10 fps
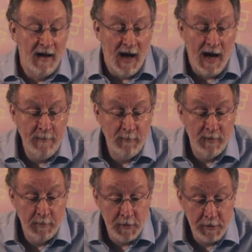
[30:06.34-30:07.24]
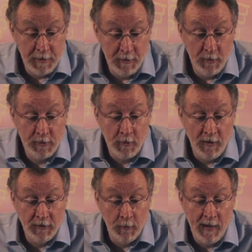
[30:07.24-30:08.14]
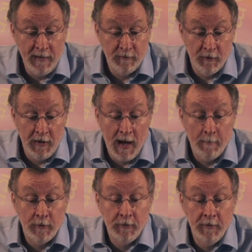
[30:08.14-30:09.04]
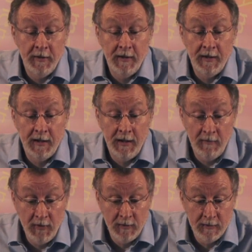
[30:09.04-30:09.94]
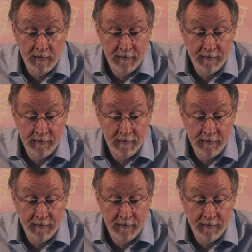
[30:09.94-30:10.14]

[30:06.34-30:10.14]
I'm the person who's going to wait for an opportunity to get even.